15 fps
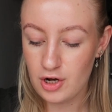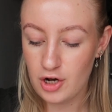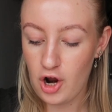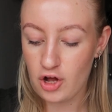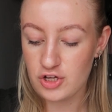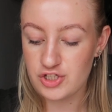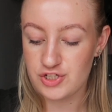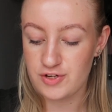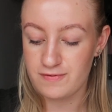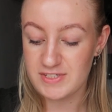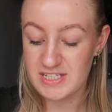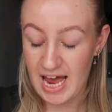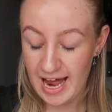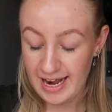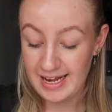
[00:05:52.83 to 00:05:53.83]
lots of
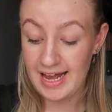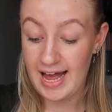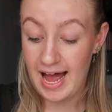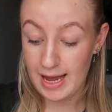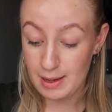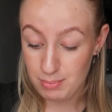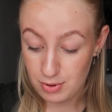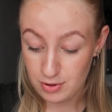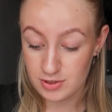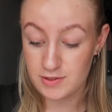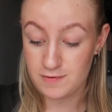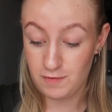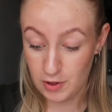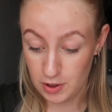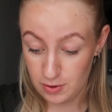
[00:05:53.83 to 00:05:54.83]
ten K
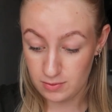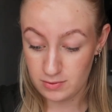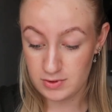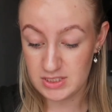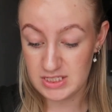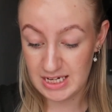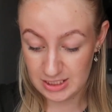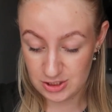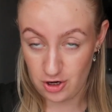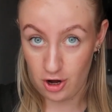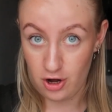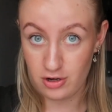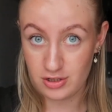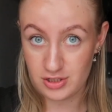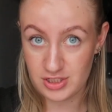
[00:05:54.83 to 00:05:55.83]
plus view
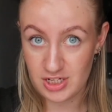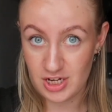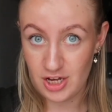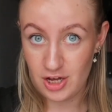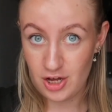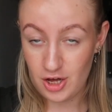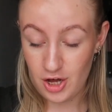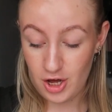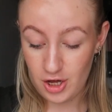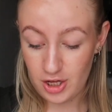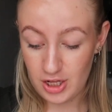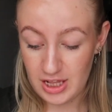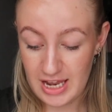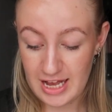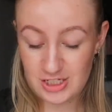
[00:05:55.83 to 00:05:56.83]
TikToks.
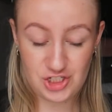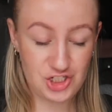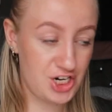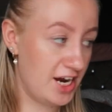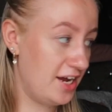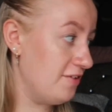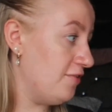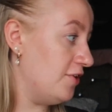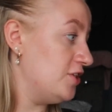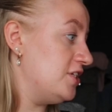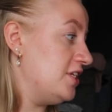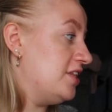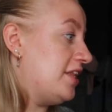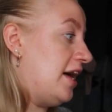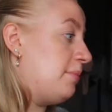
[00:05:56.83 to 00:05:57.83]
Let's check if I
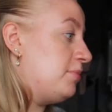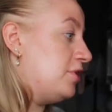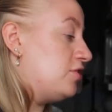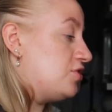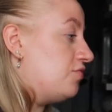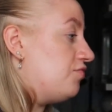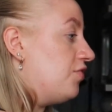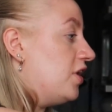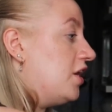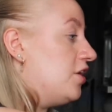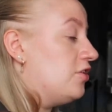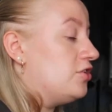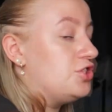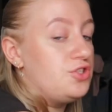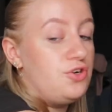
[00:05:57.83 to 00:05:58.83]
did that because I'm really
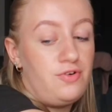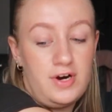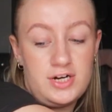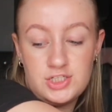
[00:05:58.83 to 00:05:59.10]
not sure